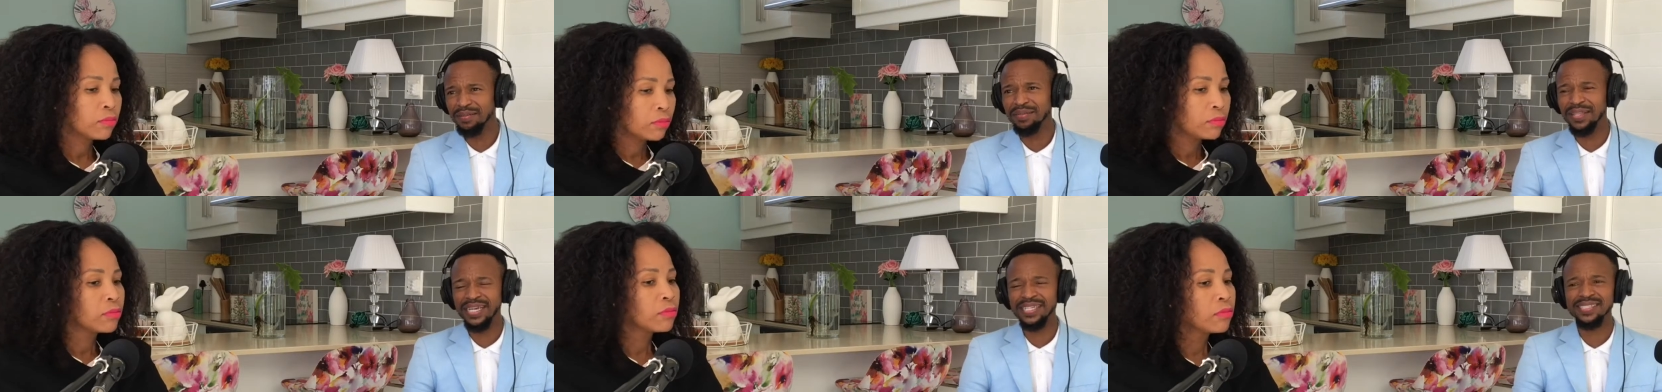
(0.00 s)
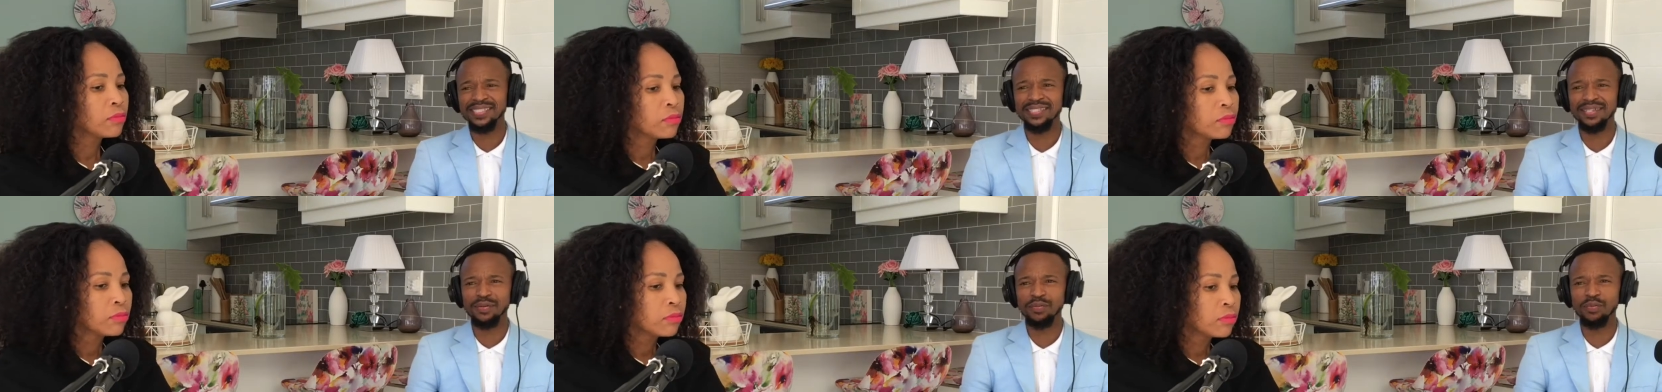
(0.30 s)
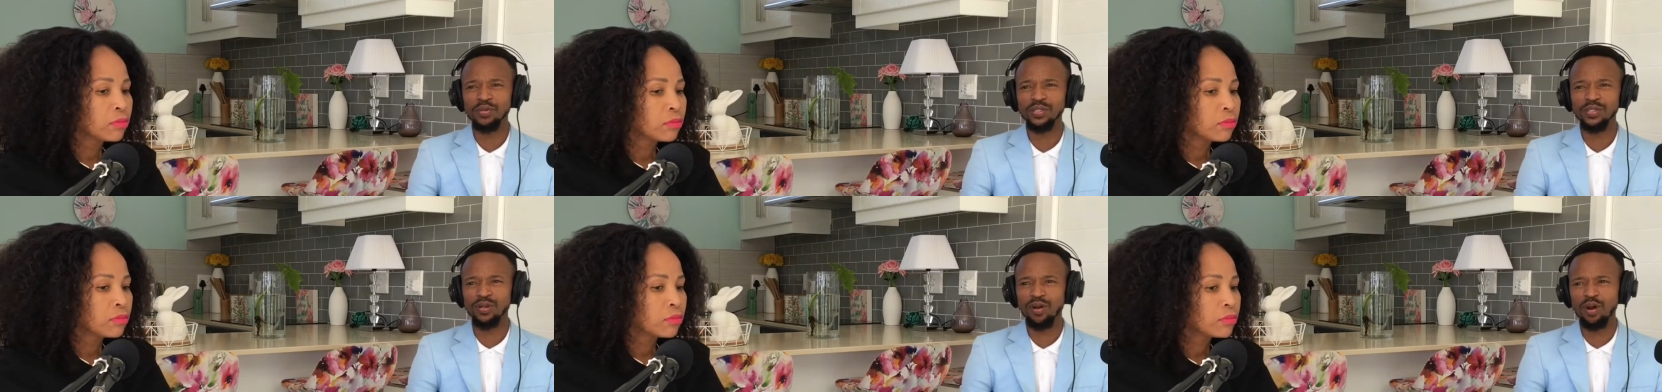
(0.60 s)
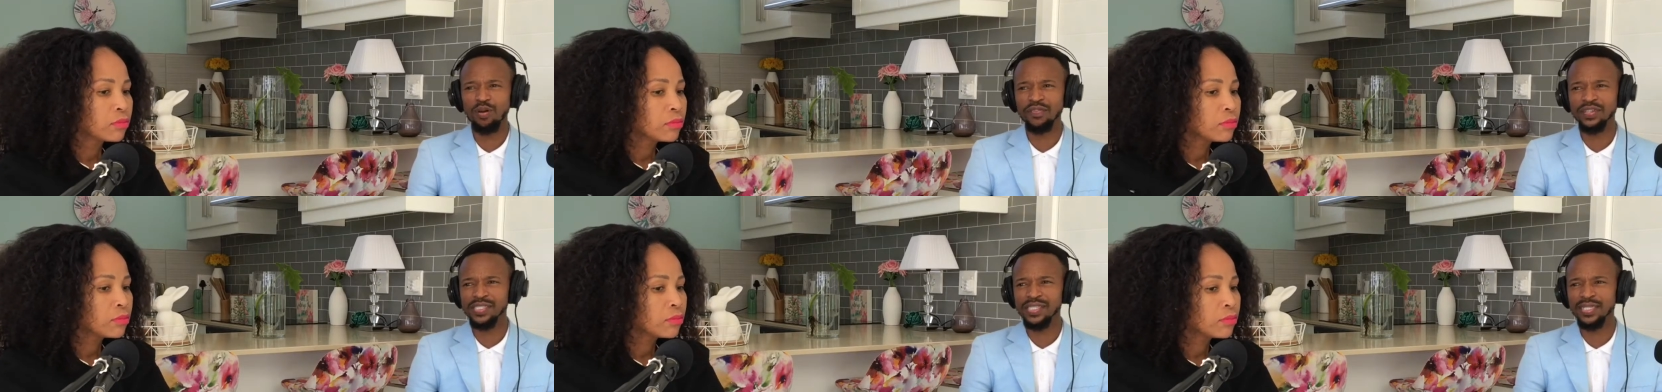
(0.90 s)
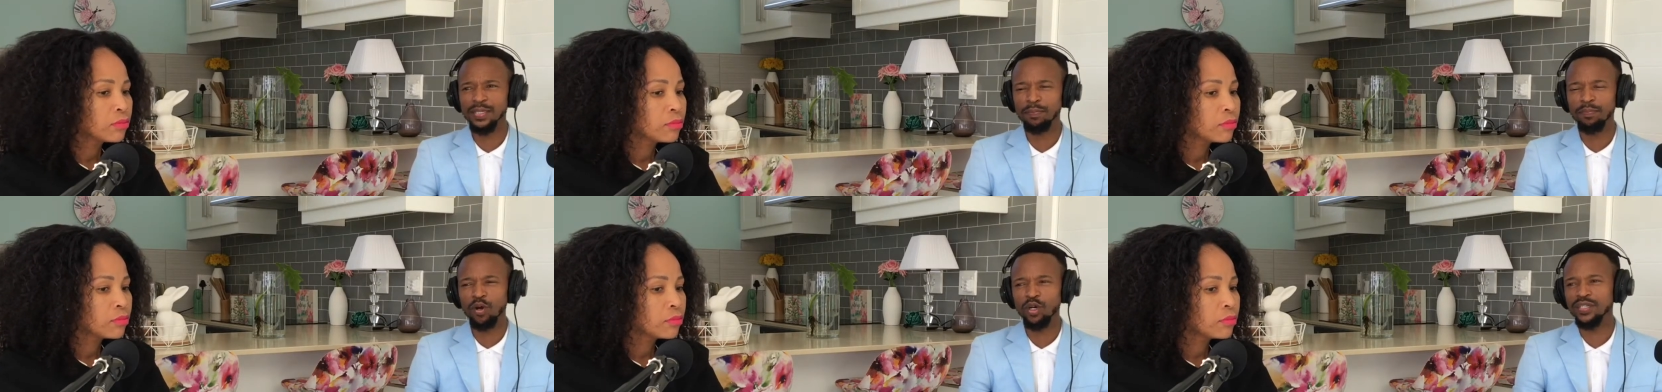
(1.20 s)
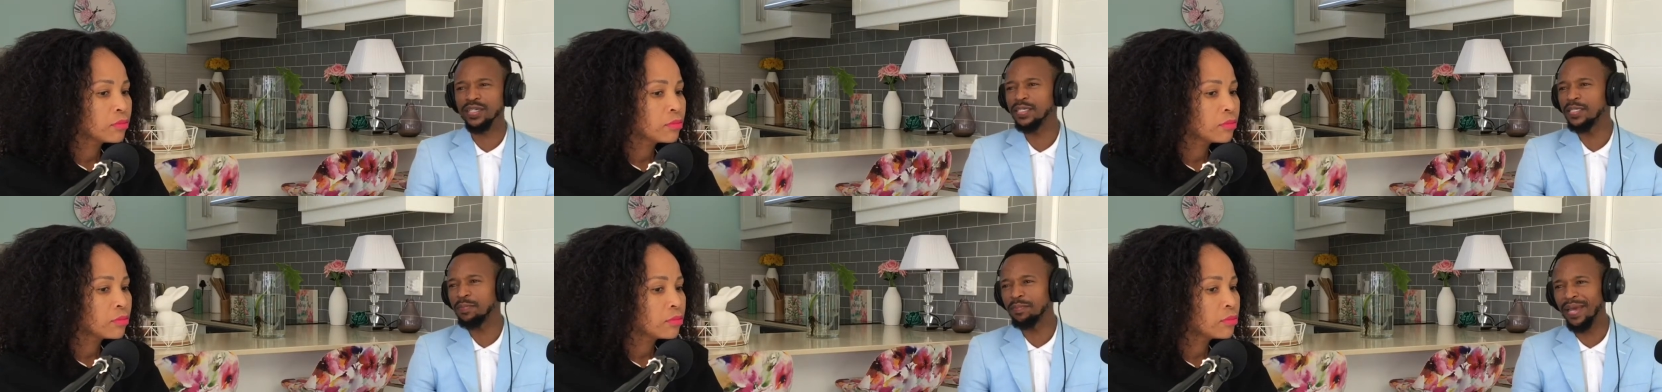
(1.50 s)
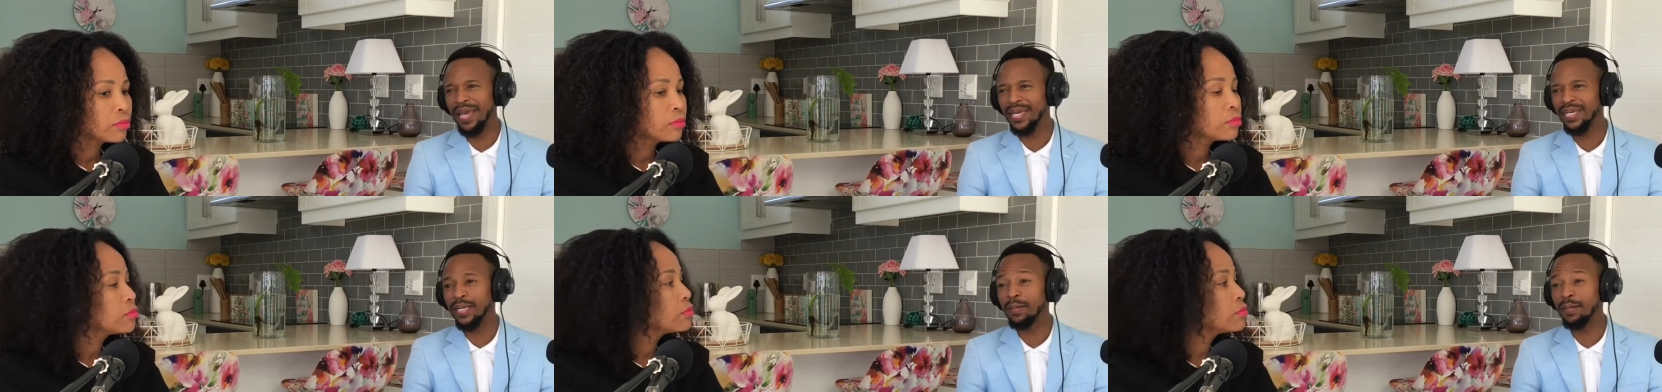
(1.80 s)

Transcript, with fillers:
Speaker 1: that would obviously bother a man